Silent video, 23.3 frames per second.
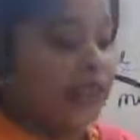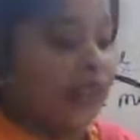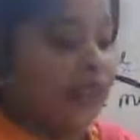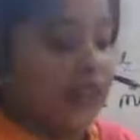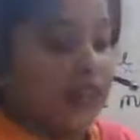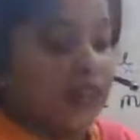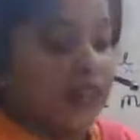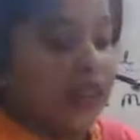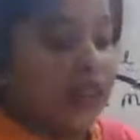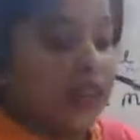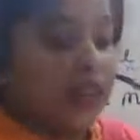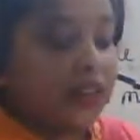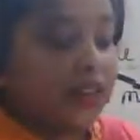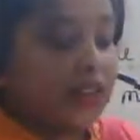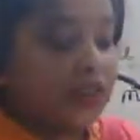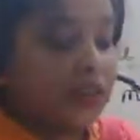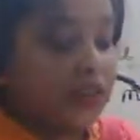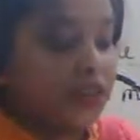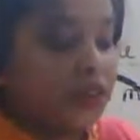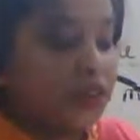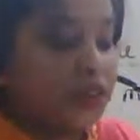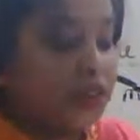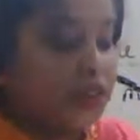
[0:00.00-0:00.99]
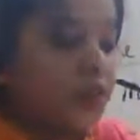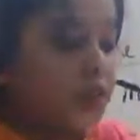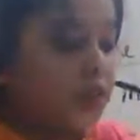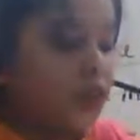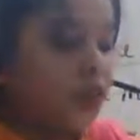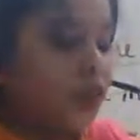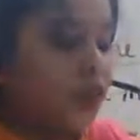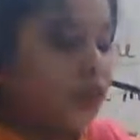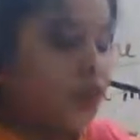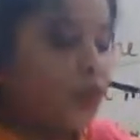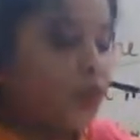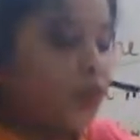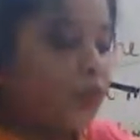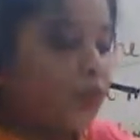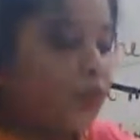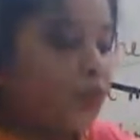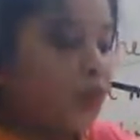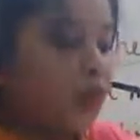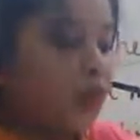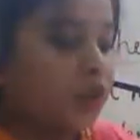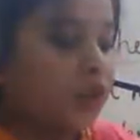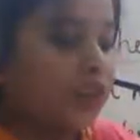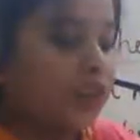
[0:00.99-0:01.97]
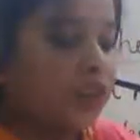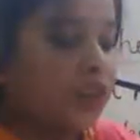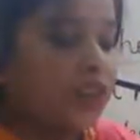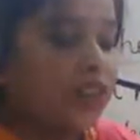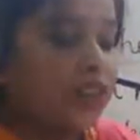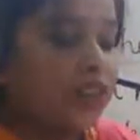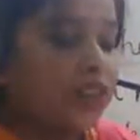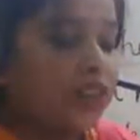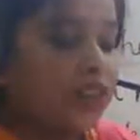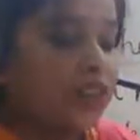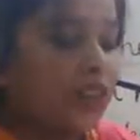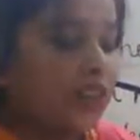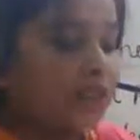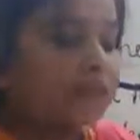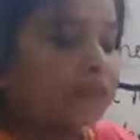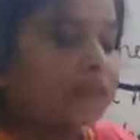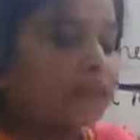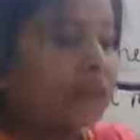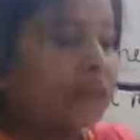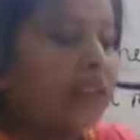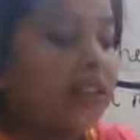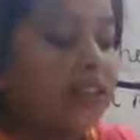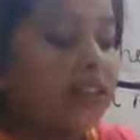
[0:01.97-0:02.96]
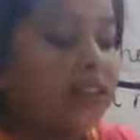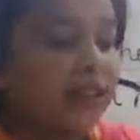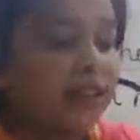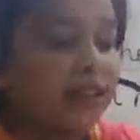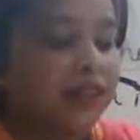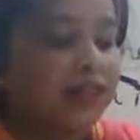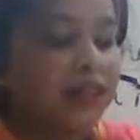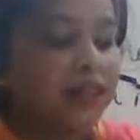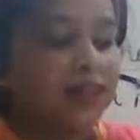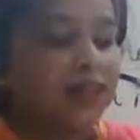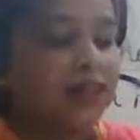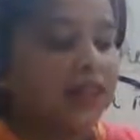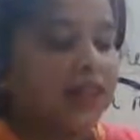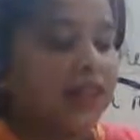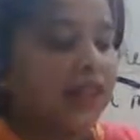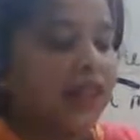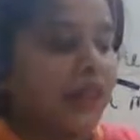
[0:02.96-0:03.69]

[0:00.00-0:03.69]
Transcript: He does not know what it means.